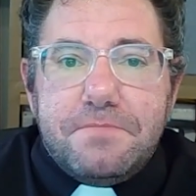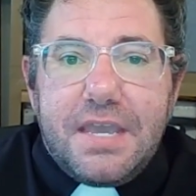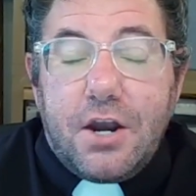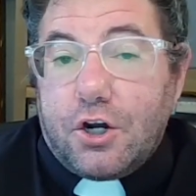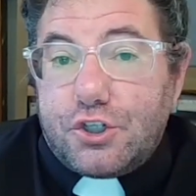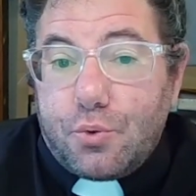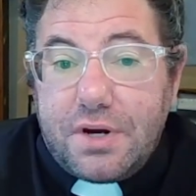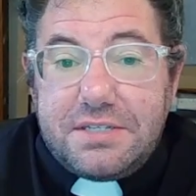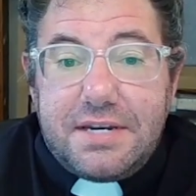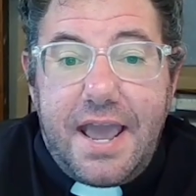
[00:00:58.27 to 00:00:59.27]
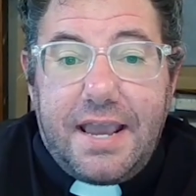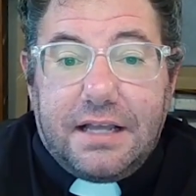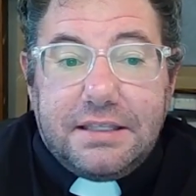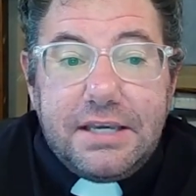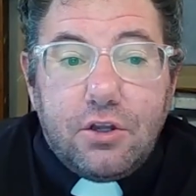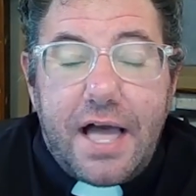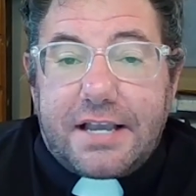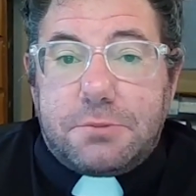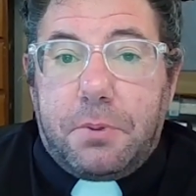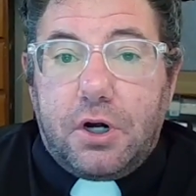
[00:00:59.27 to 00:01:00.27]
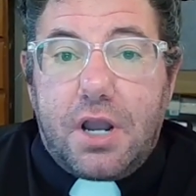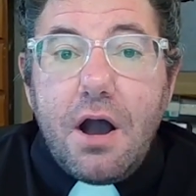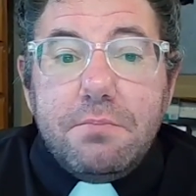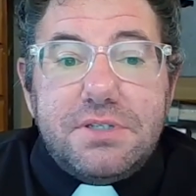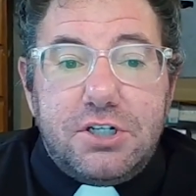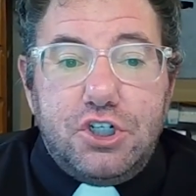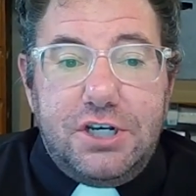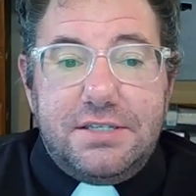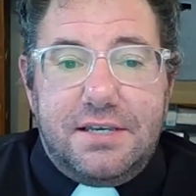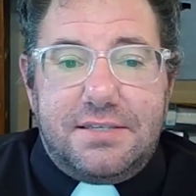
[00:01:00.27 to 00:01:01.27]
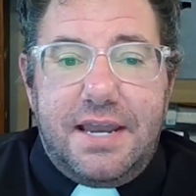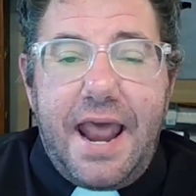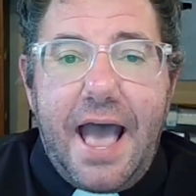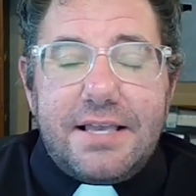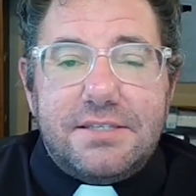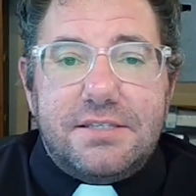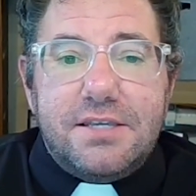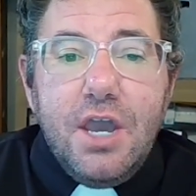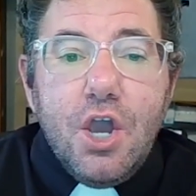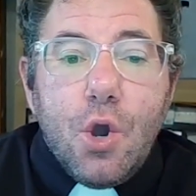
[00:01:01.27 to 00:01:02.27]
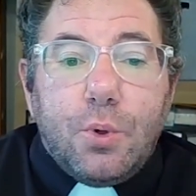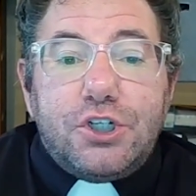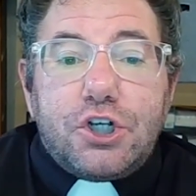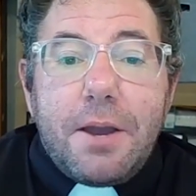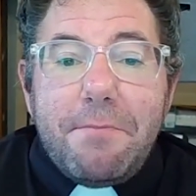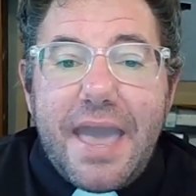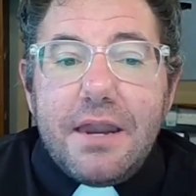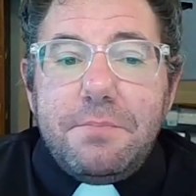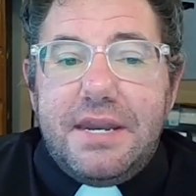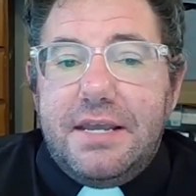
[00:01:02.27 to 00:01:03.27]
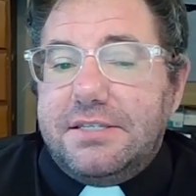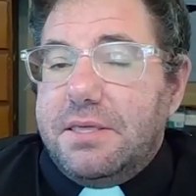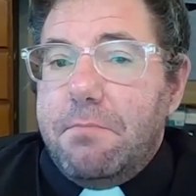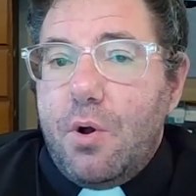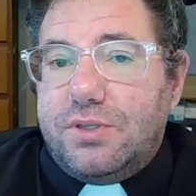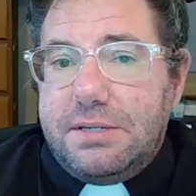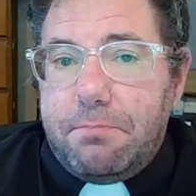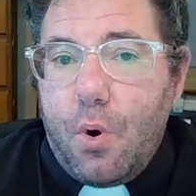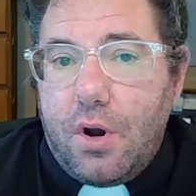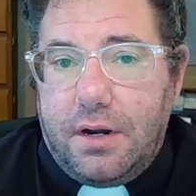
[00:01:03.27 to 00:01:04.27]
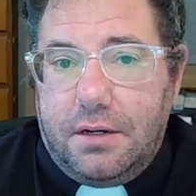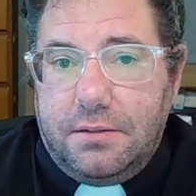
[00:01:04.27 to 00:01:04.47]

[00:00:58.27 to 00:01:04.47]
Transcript: In our story today, a legal expert comes to Jesus and asks, which commandment is the most important?